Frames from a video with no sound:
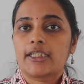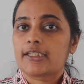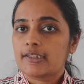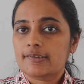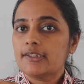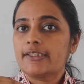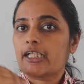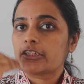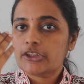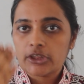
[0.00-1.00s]
it doesn't
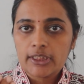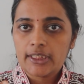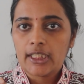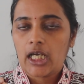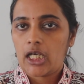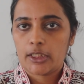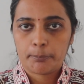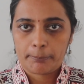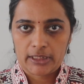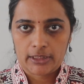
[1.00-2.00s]
touch the
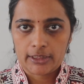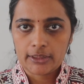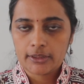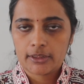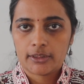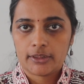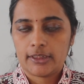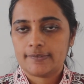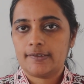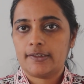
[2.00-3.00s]
hard palate,
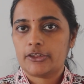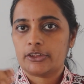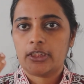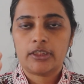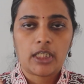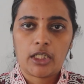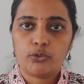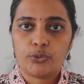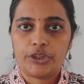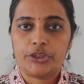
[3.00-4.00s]
doesn't touch the
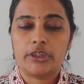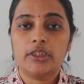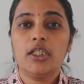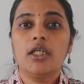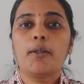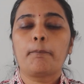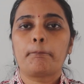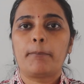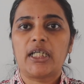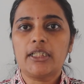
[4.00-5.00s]
talu region,
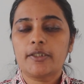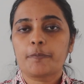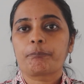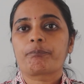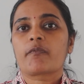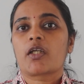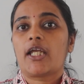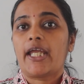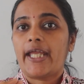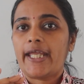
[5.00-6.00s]
but
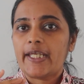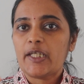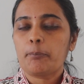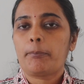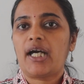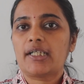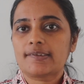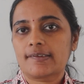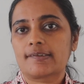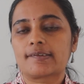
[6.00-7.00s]
air
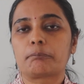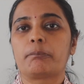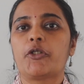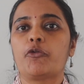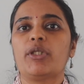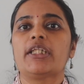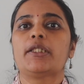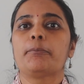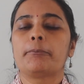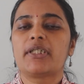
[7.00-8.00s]
passes between
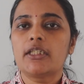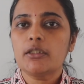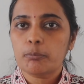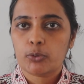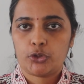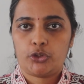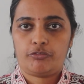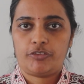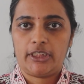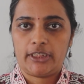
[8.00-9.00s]
the middle portion
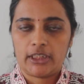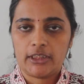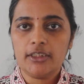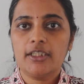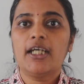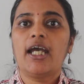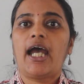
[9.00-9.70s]
of the tongue